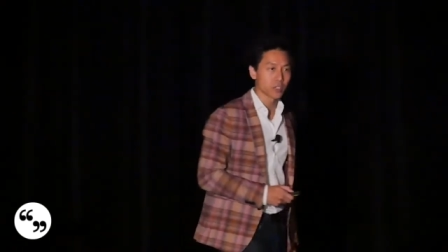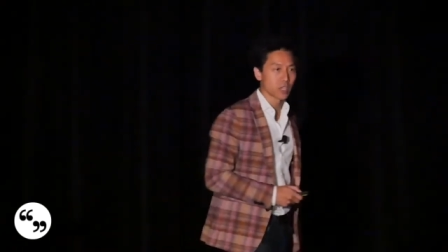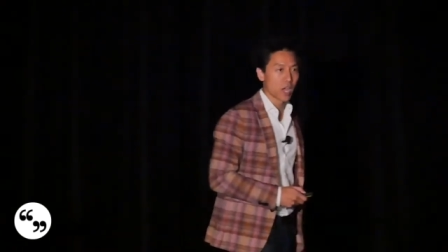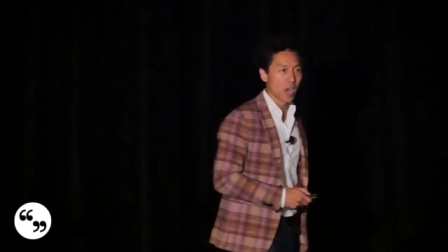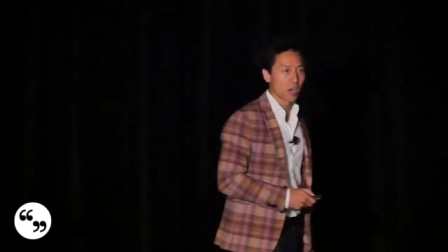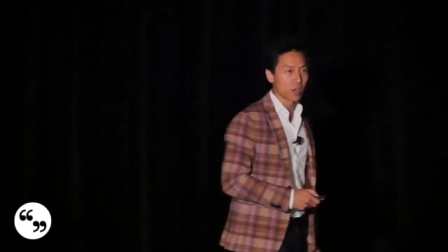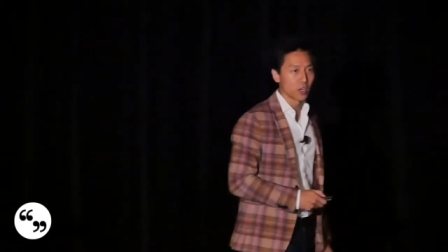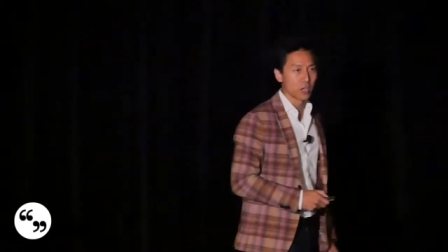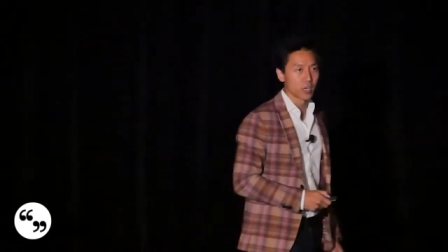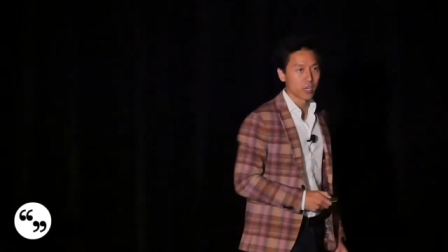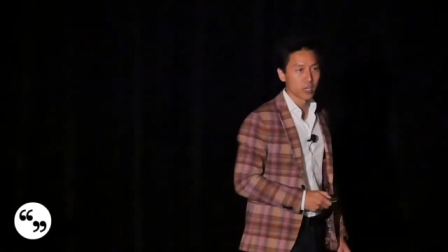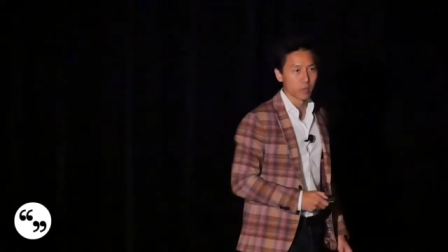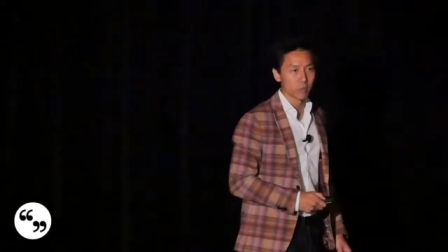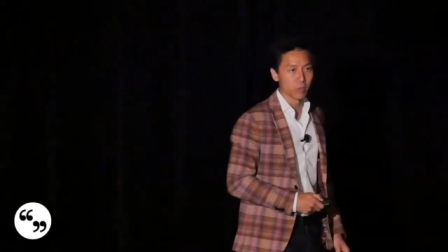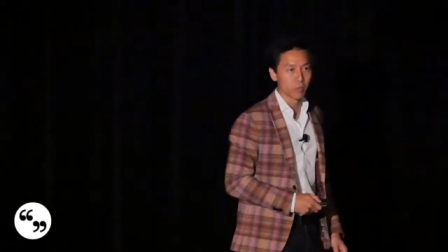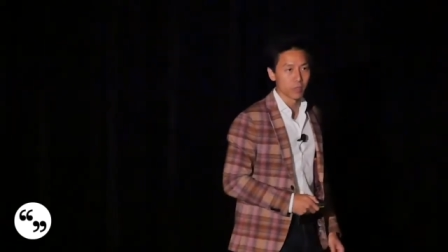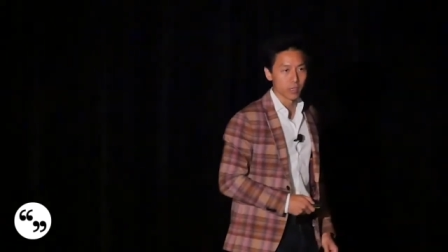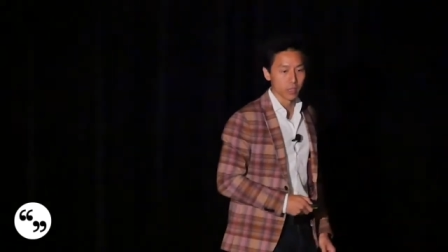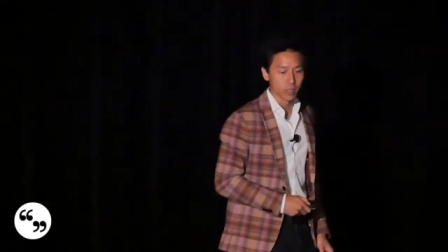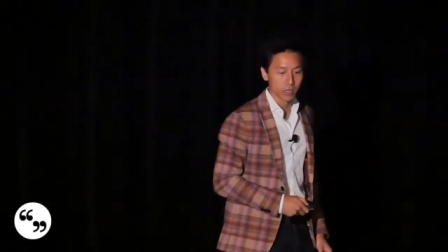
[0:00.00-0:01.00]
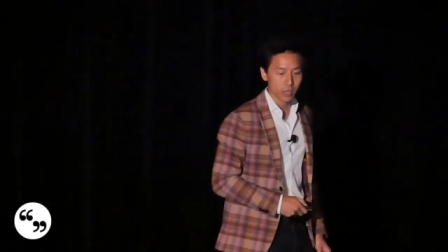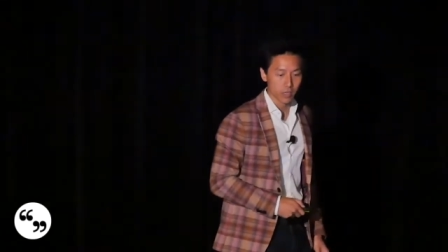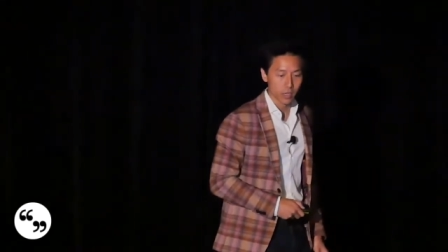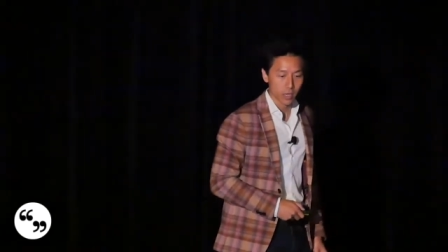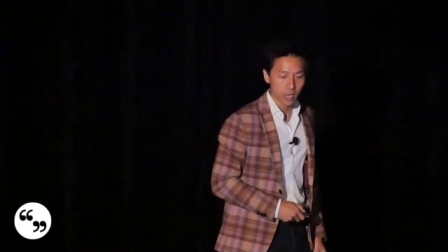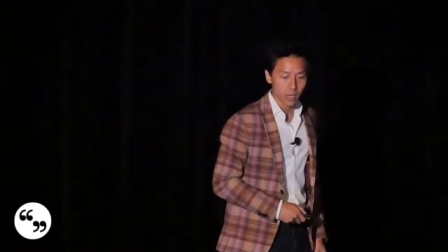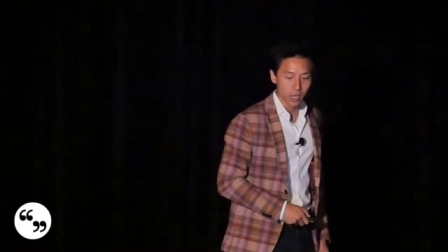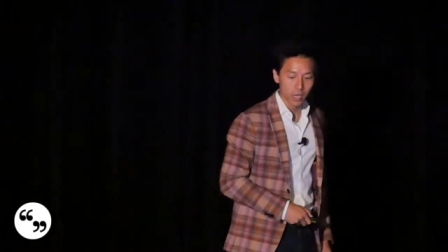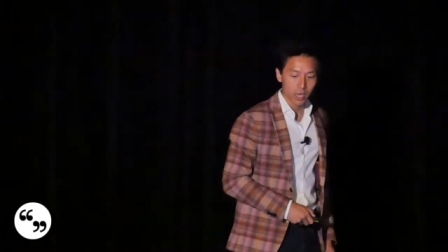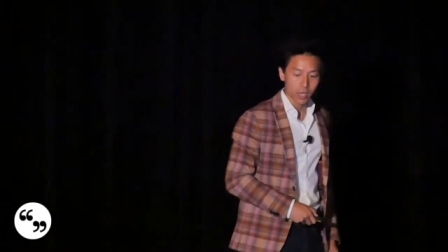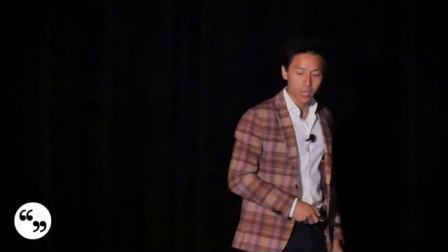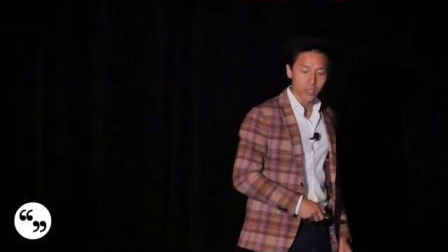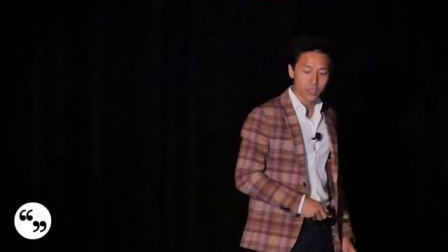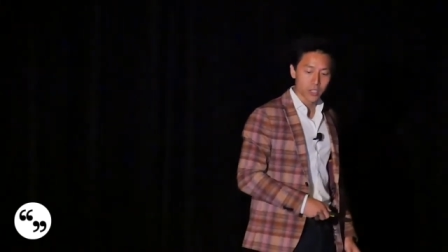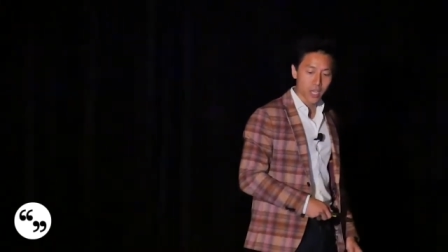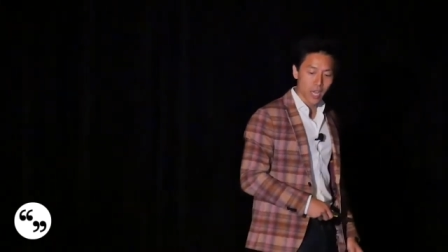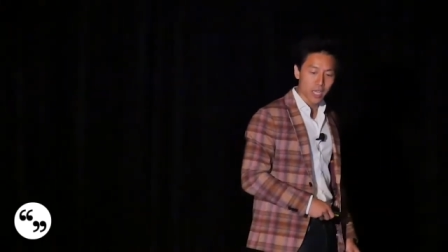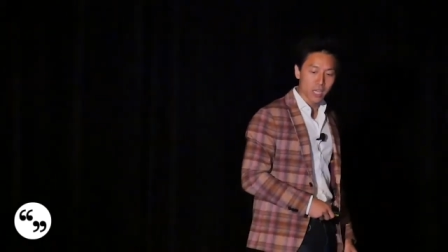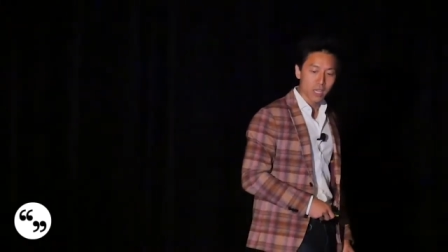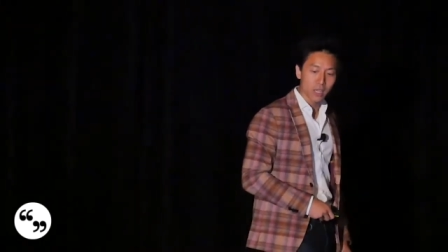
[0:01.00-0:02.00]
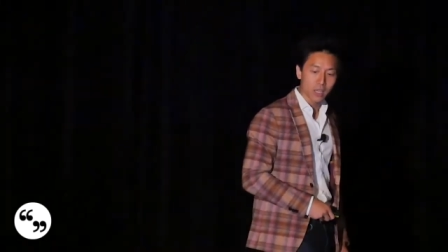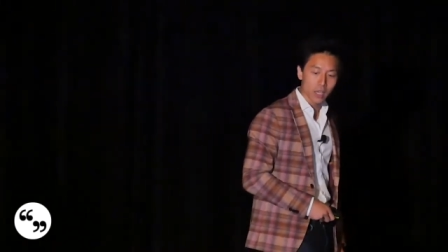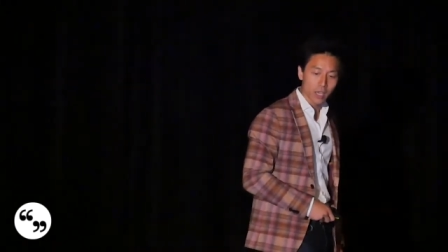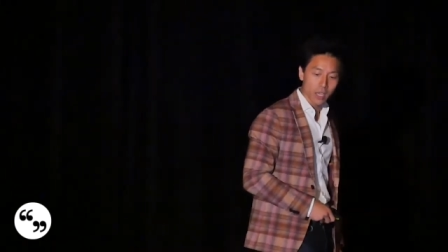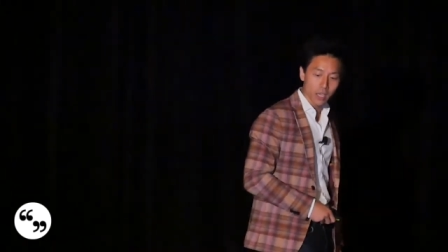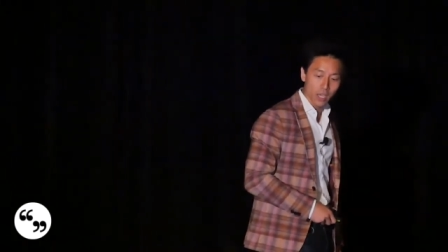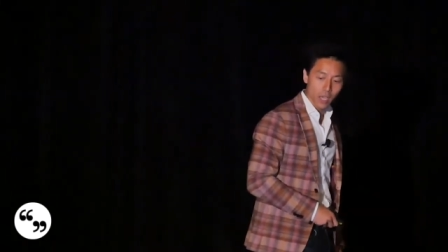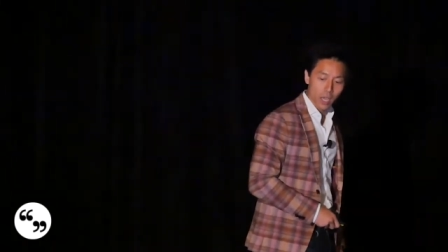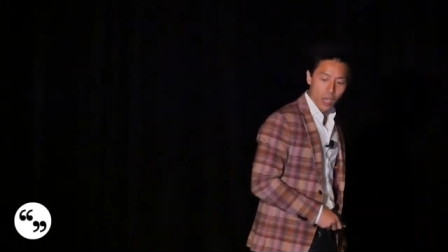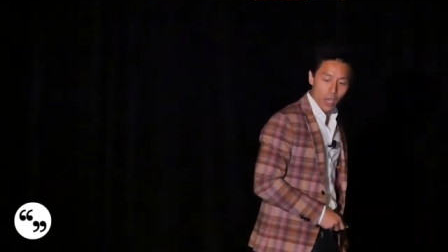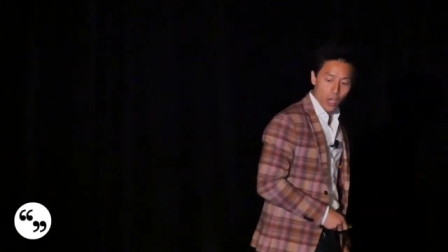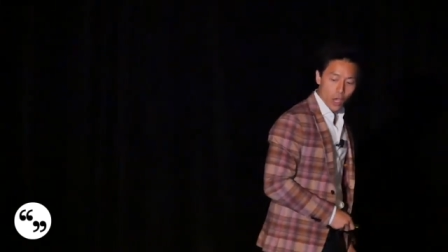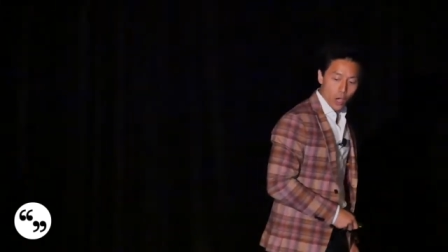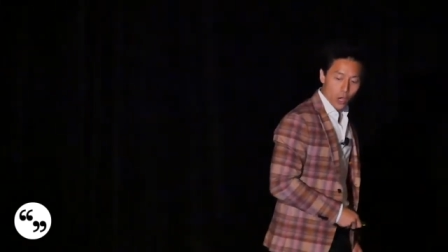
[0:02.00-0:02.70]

is how you're going to compete. Second thing,